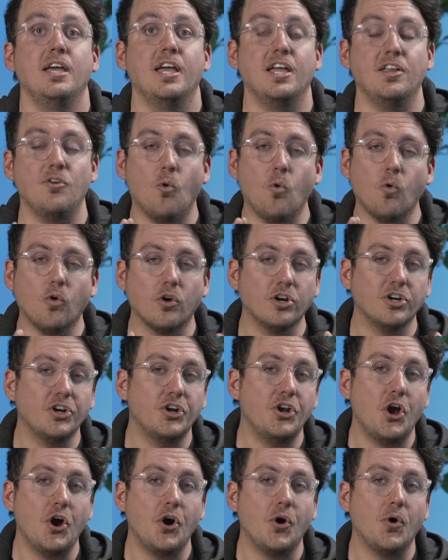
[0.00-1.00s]
in order to
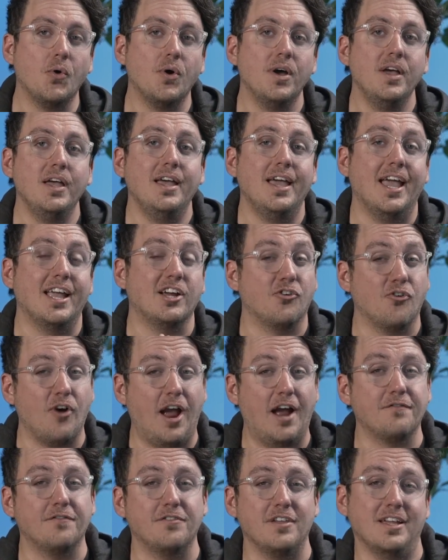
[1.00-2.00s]
know and
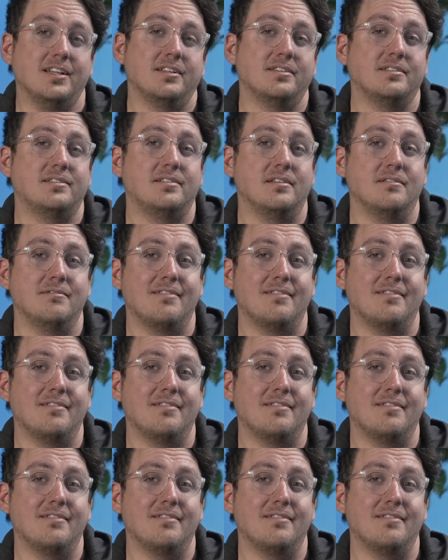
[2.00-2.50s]
craft things